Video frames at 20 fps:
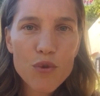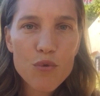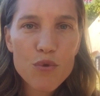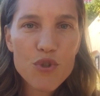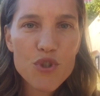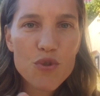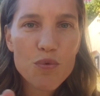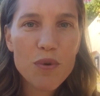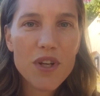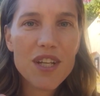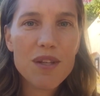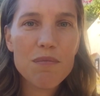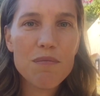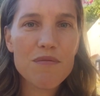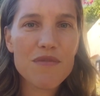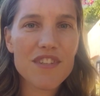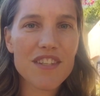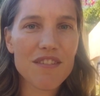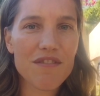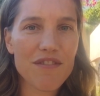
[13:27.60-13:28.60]

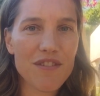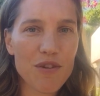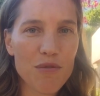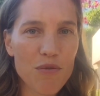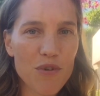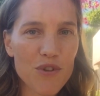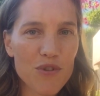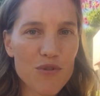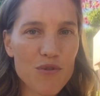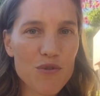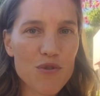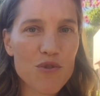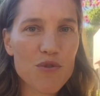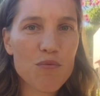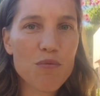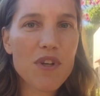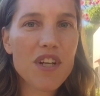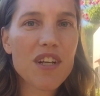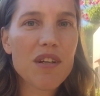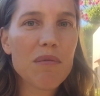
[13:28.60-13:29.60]
swims if you want to
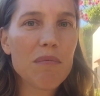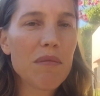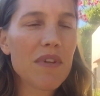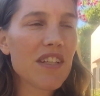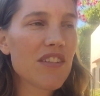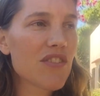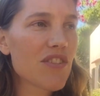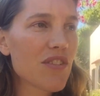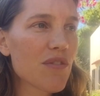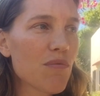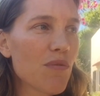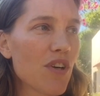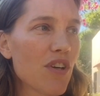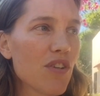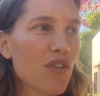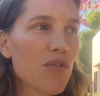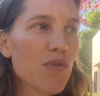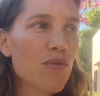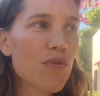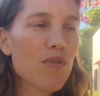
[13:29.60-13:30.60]
swim. It's the
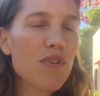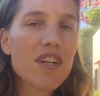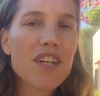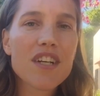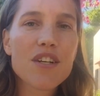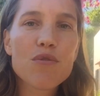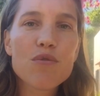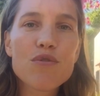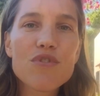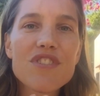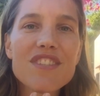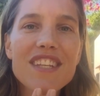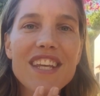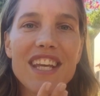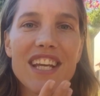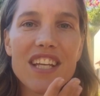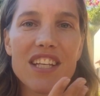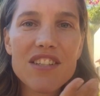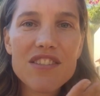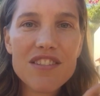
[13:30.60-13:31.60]
one who
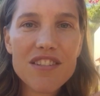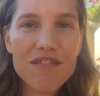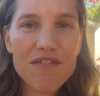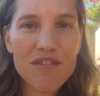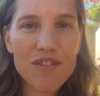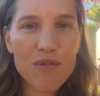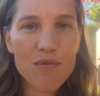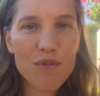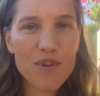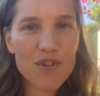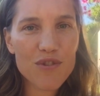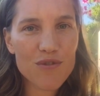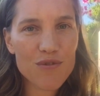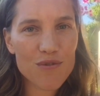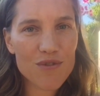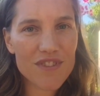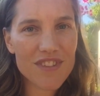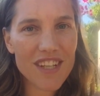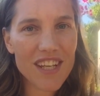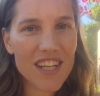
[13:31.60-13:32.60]
sings if you want
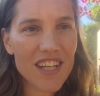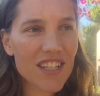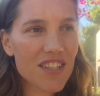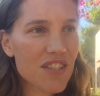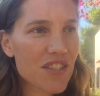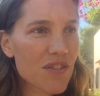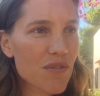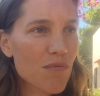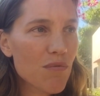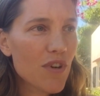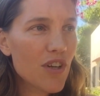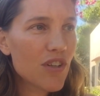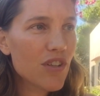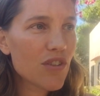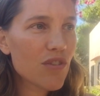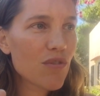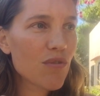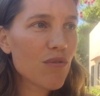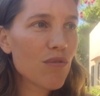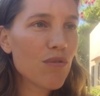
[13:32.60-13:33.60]
to sing. It's the
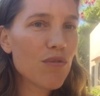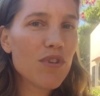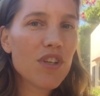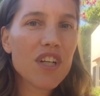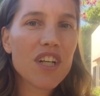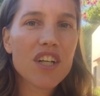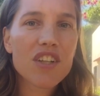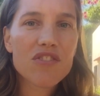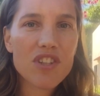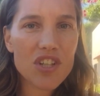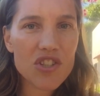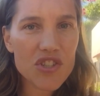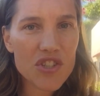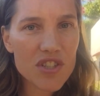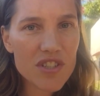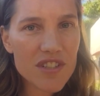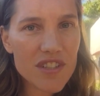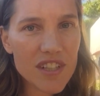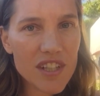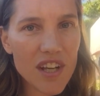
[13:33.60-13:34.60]
one who
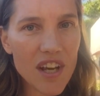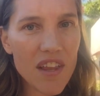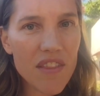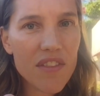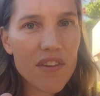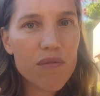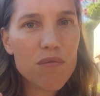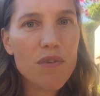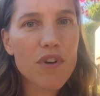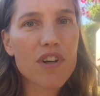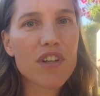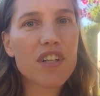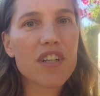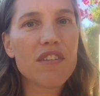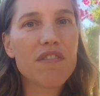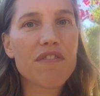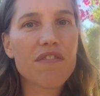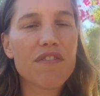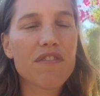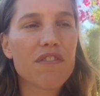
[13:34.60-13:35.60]
touches the other
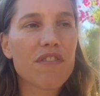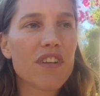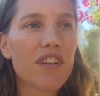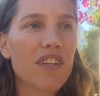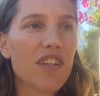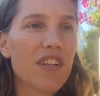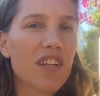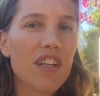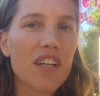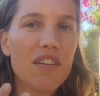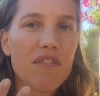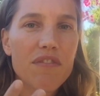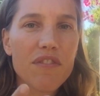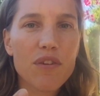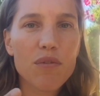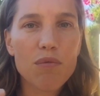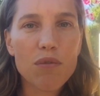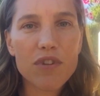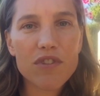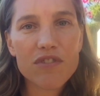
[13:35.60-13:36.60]
one
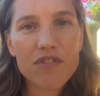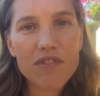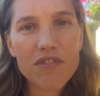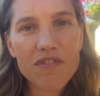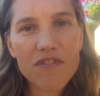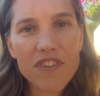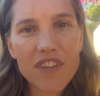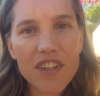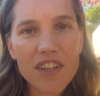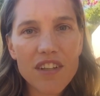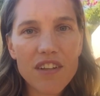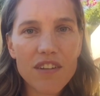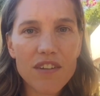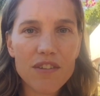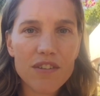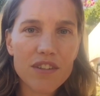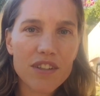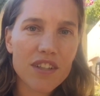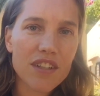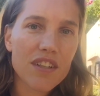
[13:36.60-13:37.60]
if you want to
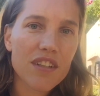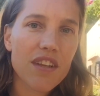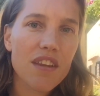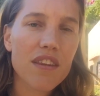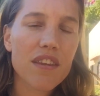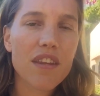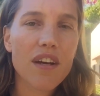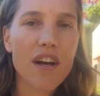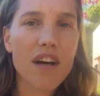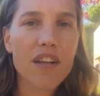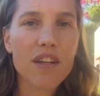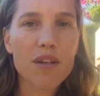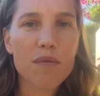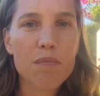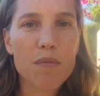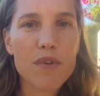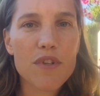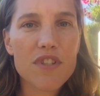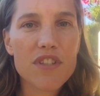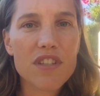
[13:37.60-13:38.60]
feel the other
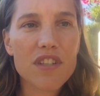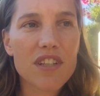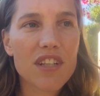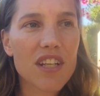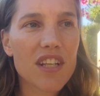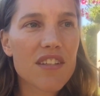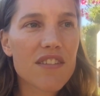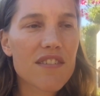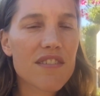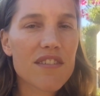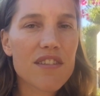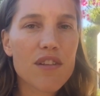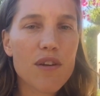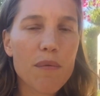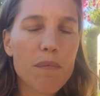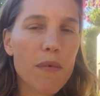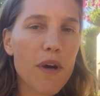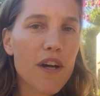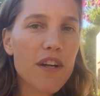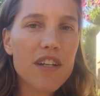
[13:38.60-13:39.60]
person. It's
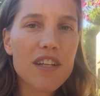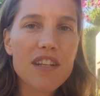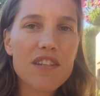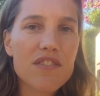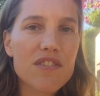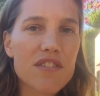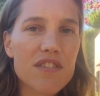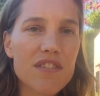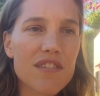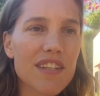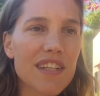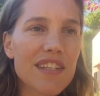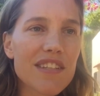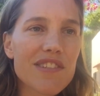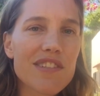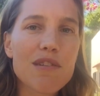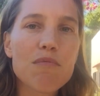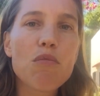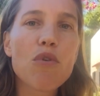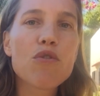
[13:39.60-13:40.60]
your body is
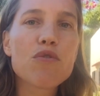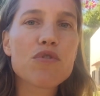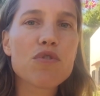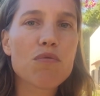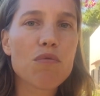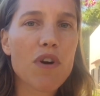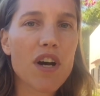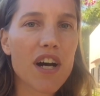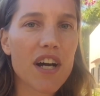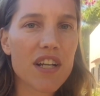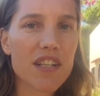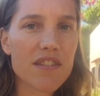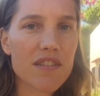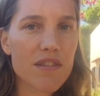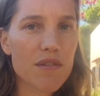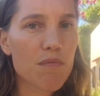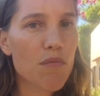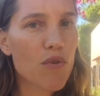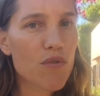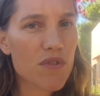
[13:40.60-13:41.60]
the most
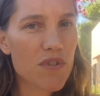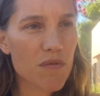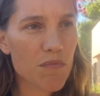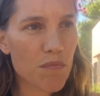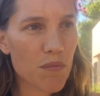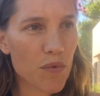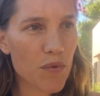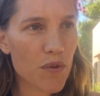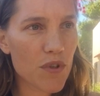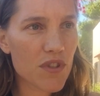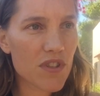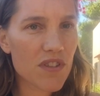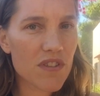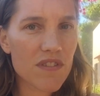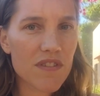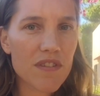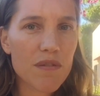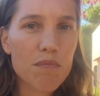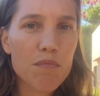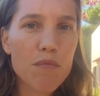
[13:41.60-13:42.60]
wise, the most
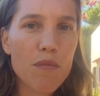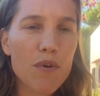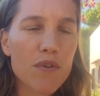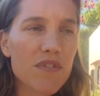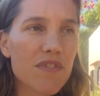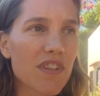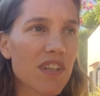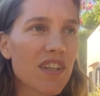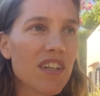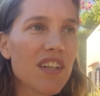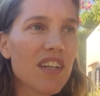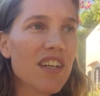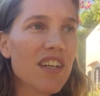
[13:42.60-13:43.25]
important, the